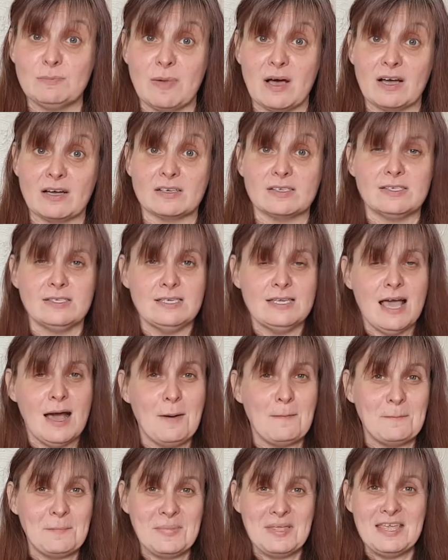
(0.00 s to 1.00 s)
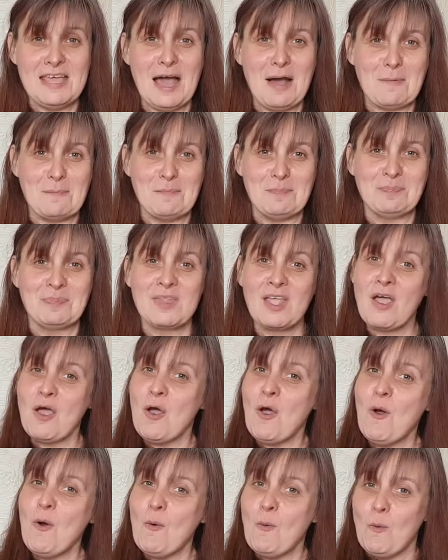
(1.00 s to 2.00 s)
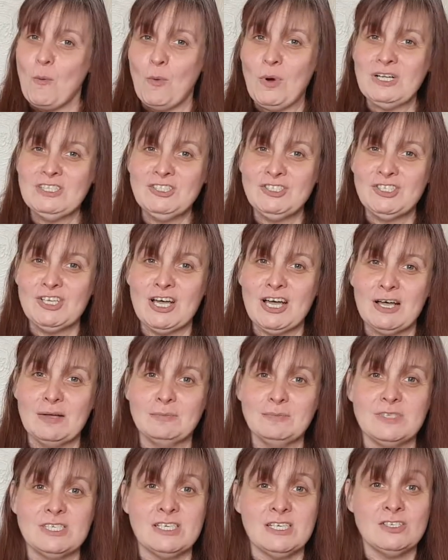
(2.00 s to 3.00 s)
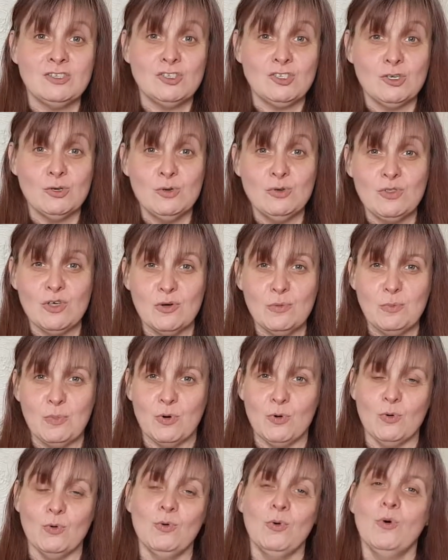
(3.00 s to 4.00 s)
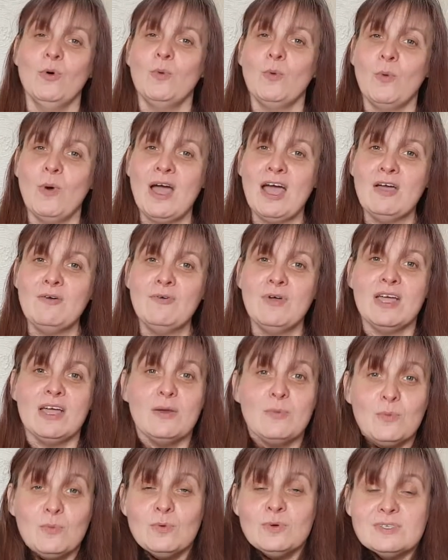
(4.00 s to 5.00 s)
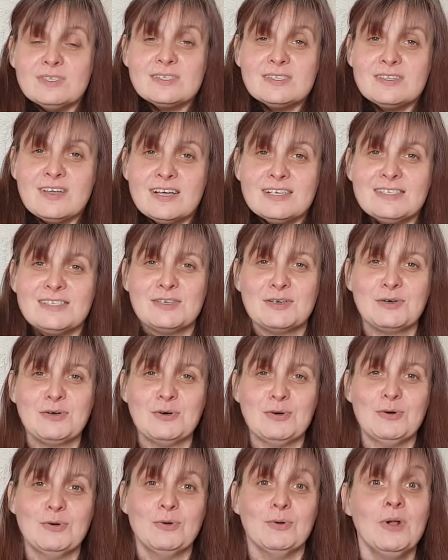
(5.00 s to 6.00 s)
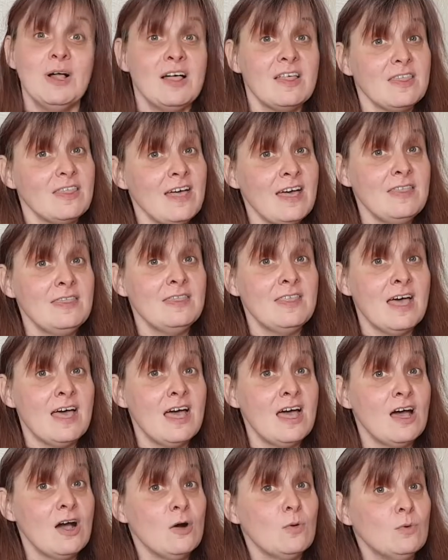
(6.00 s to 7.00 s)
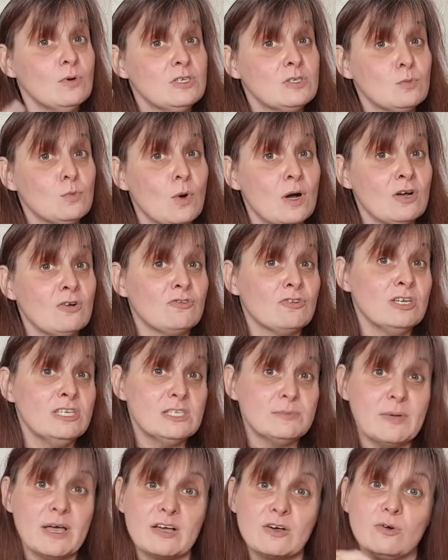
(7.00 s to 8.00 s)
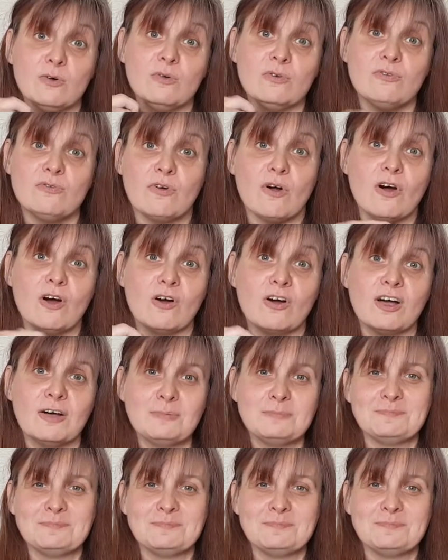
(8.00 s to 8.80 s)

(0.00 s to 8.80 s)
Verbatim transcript: bugs. Yum, yum. One jumped into the pool where it was nice and cool. Then there was one green speckled frog.